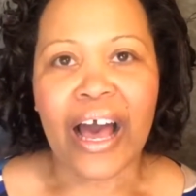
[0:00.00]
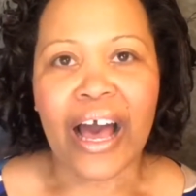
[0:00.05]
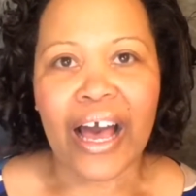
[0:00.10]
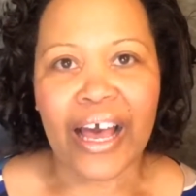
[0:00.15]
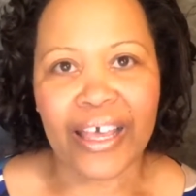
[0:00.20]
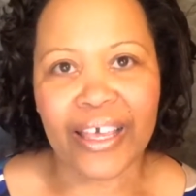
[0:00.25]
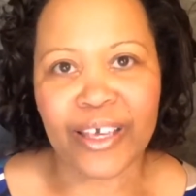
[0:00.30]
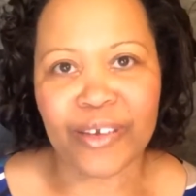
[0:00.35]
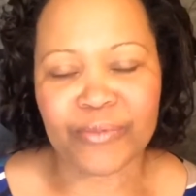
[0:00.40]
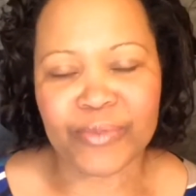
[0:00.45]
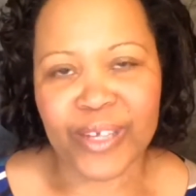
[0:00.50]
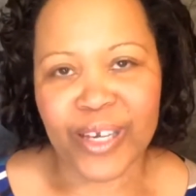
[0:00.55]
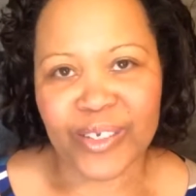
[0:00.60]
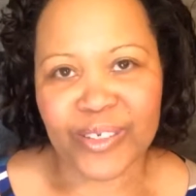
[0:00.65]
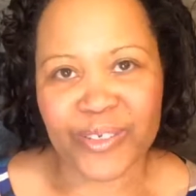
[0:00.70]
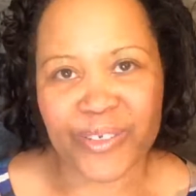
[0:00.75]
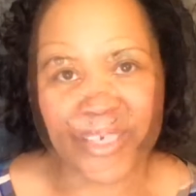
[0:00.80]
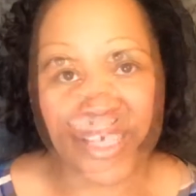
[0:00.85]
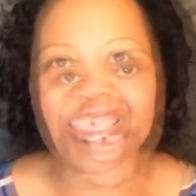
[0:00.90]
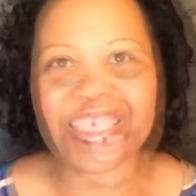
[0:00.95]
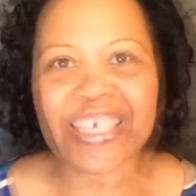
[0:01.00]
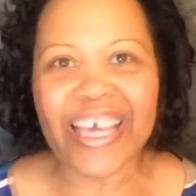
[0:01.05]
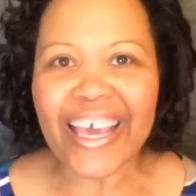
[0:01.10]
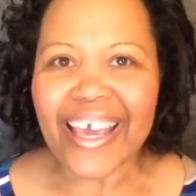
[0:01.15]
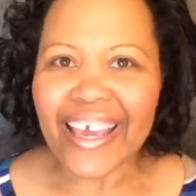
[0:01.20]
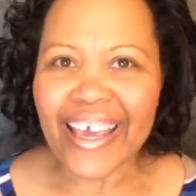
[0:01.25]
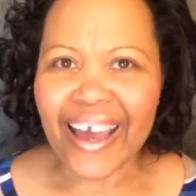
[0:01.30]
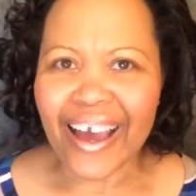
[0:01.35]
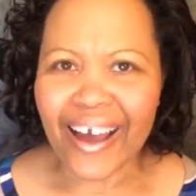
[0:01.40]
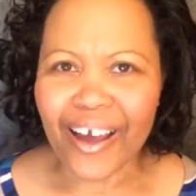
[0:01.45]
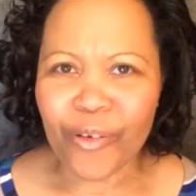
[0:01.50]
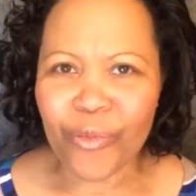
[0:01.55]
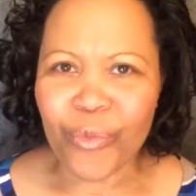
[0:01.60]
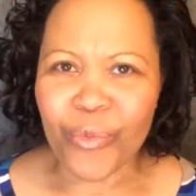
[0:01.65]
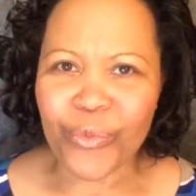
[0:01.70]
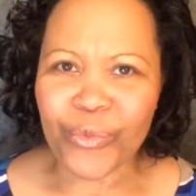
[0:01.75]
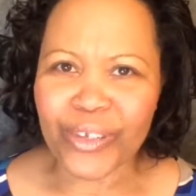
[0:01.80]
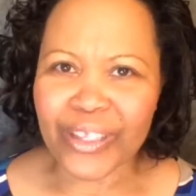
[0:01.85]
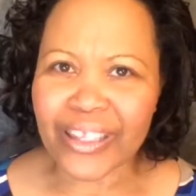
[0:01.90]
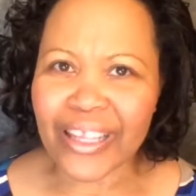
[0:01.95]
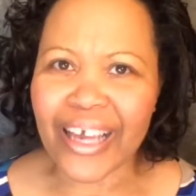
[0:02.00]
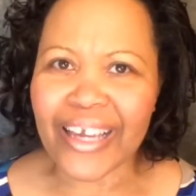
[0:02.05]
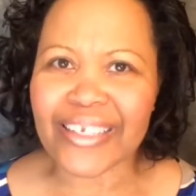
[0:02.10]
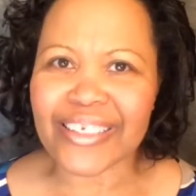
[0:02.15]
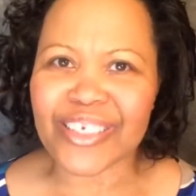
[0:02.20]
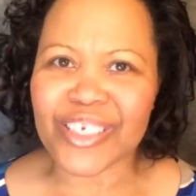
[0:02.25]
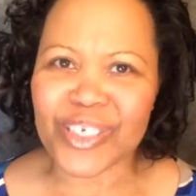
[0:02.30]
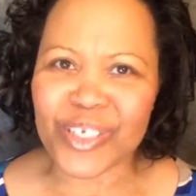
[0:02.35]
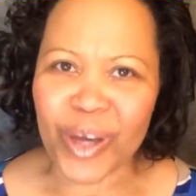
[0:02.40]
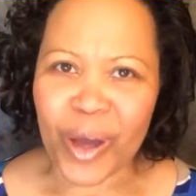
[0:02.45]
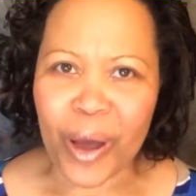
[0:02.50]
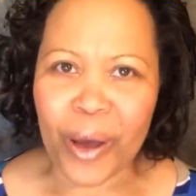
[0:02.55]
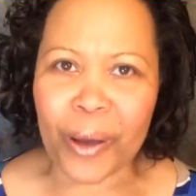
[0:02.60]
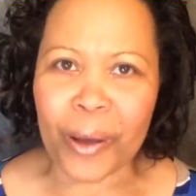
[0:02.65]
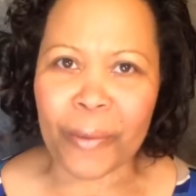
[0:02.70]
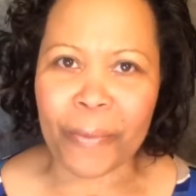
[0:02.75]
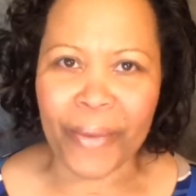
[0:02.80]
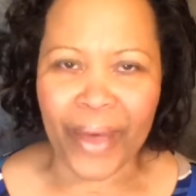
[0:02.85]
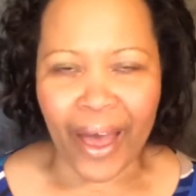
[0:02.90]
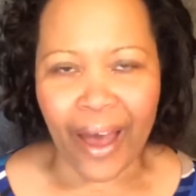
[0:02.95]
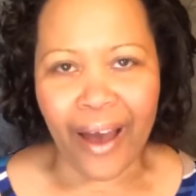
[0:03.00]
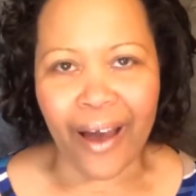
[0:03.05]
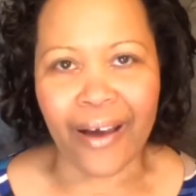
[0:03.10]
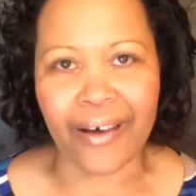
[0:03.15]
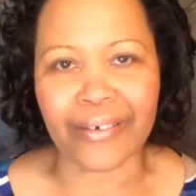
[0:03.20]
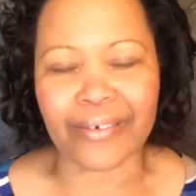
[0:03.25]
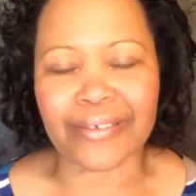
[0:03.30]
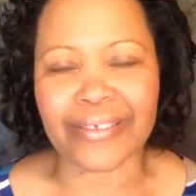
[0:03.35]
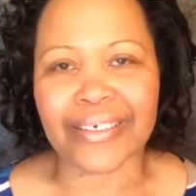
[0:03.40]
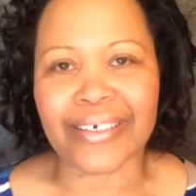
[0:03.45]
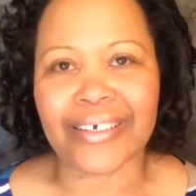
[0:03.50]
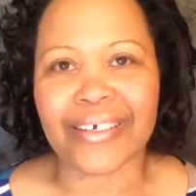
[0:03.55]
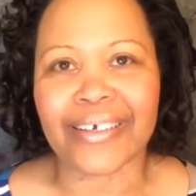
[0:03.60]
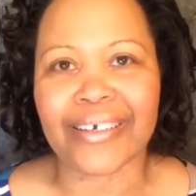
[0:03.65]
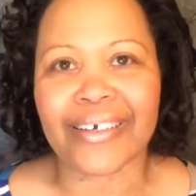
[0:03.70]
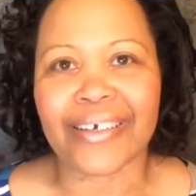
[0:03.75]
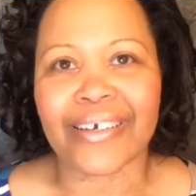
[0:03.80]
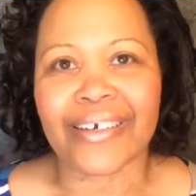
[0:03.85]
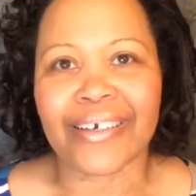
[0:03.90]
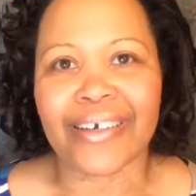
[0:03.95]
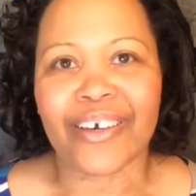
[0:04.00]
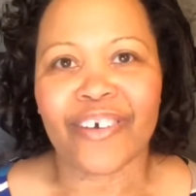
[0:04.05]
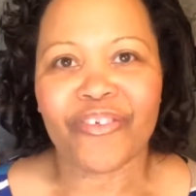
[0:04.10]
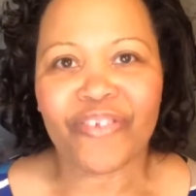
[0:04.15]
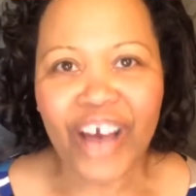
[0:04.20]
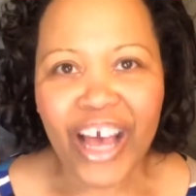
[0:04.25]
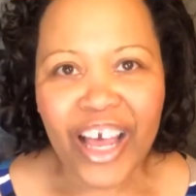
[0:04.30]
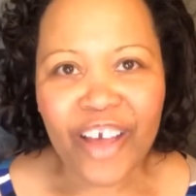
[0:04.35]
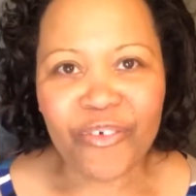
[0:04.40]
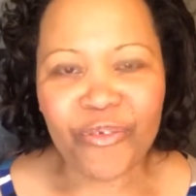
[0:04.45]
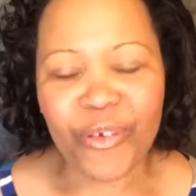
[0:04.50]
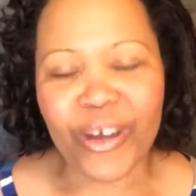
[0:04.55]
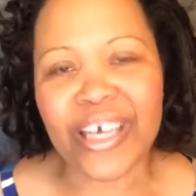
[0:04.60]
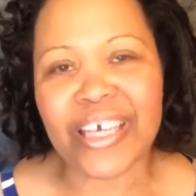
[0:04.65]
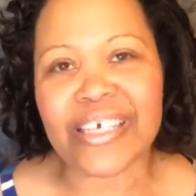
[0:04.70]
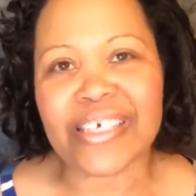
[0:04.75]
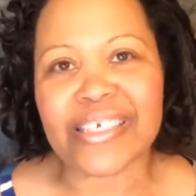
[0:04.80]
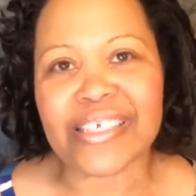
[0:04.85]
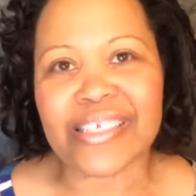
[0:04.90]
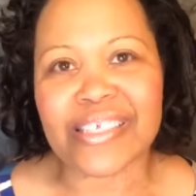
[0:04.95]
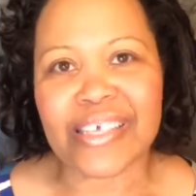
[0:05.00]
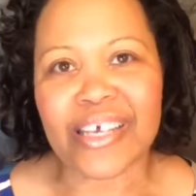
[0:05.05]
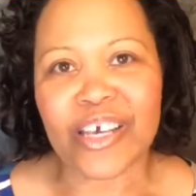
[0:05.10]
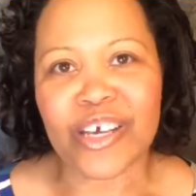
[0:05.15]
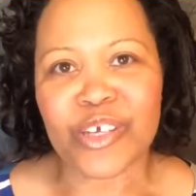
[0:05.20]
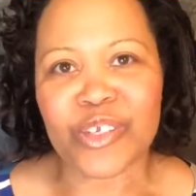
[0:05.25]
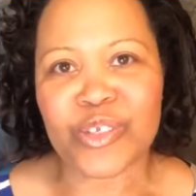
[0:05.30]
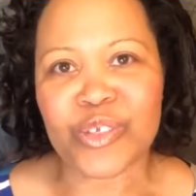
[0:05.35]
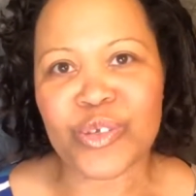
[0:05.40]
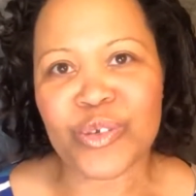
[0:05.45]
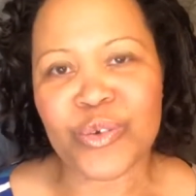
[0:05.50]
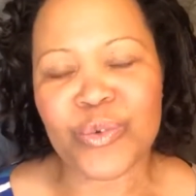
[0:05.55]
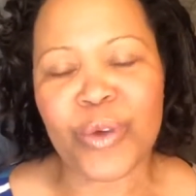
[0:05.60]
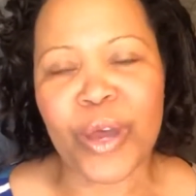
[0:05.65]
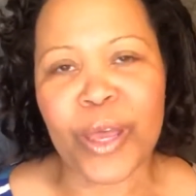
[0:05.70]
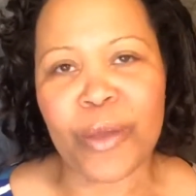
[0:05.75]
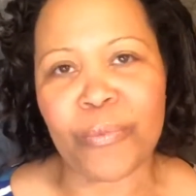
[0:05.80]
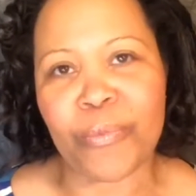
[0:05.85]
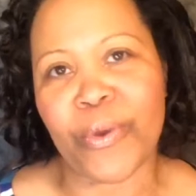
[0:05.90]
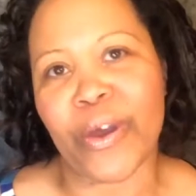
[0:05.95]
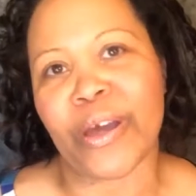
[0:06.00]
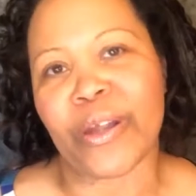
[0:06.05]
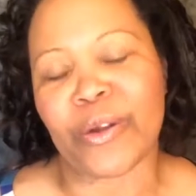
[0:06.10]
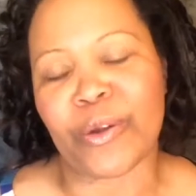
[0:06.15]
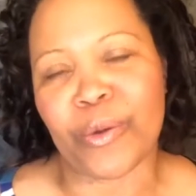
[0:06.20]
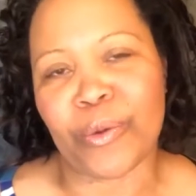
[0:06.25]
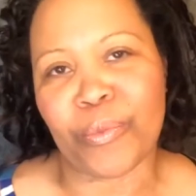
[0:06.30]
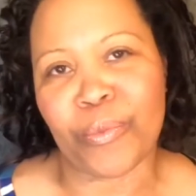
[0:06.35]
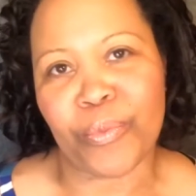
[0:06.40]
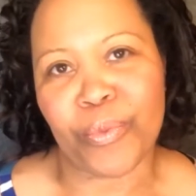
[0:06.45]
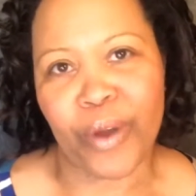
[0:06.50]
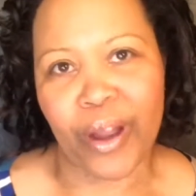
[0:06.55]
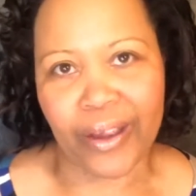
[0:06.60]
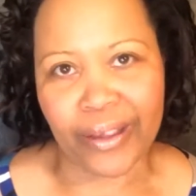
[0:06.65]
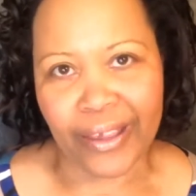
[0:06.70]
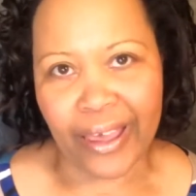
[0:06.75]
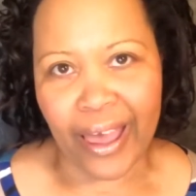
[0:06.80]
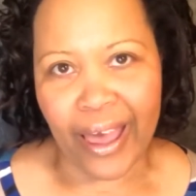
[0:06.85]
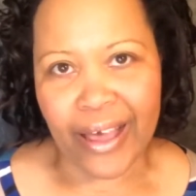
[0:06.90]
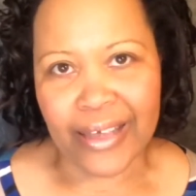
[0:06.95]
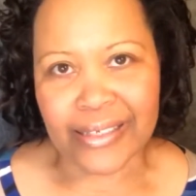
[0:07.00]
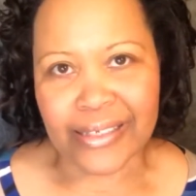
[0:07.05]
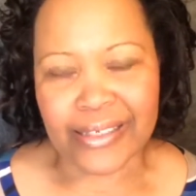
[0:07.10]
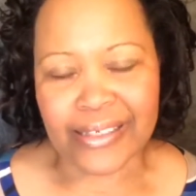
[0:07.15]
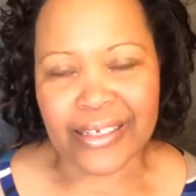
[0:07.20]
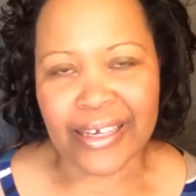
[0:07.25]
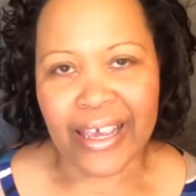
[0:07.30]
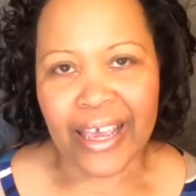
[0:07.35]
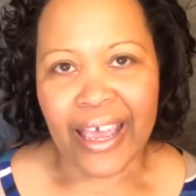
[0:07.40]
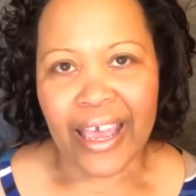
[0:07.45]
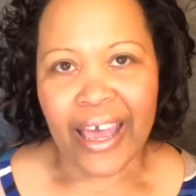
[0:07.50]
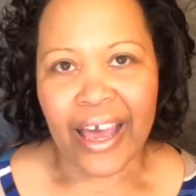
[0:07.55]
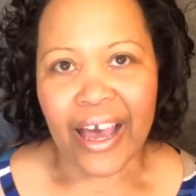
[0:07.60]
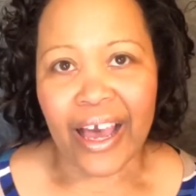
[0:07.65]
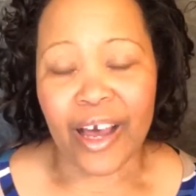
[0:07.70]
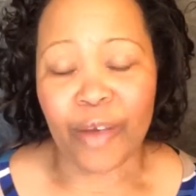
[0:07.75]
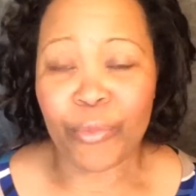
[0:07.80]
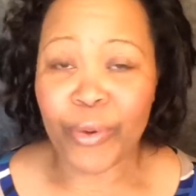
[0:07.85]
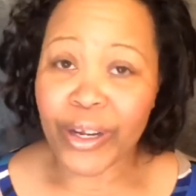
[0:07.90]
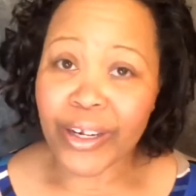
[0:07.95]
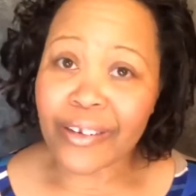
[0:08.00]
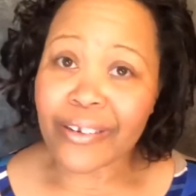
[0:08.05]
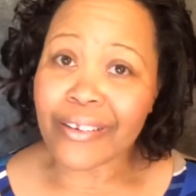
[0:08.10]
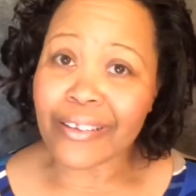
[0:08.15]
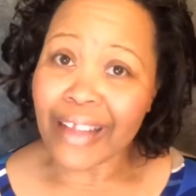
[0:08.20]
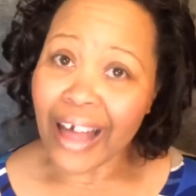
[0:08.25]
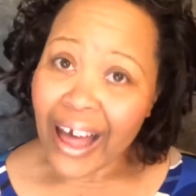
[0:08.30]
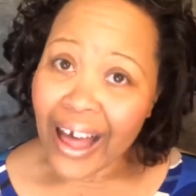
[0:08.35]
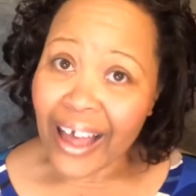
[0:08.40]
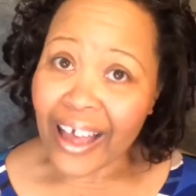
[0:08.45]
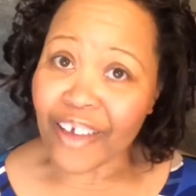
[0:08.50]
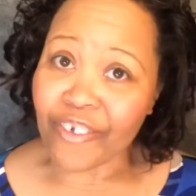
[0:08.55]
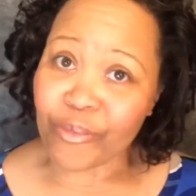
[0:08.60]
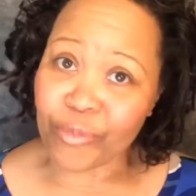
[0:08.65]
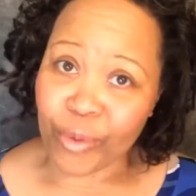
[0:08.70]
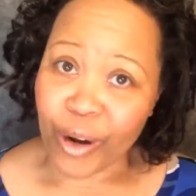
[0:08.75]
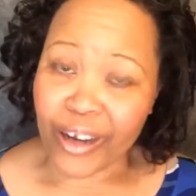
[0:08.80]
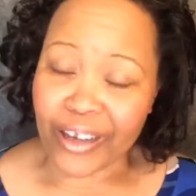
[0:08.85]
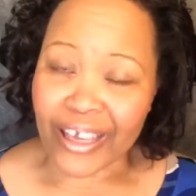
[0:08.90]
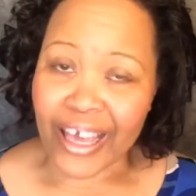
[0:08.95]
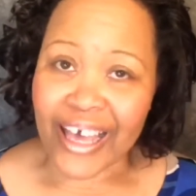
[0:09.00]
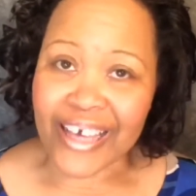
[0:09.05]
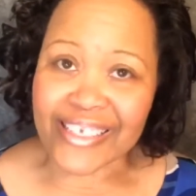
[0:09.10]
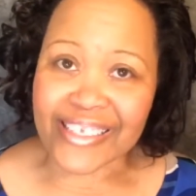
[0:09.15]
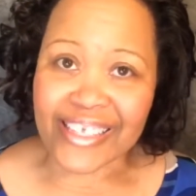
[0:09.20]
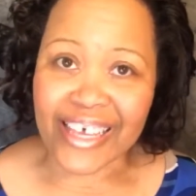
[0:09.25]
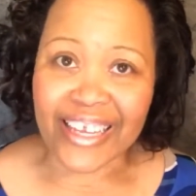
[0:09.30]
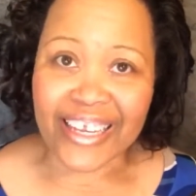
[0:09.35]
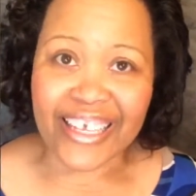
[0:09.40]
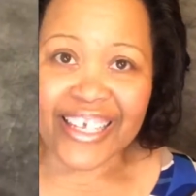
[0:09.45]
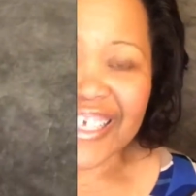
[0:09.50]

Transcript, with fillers: I am Dr. Today, I would like to talk about five ways to a better broadcast, better live broadcast, that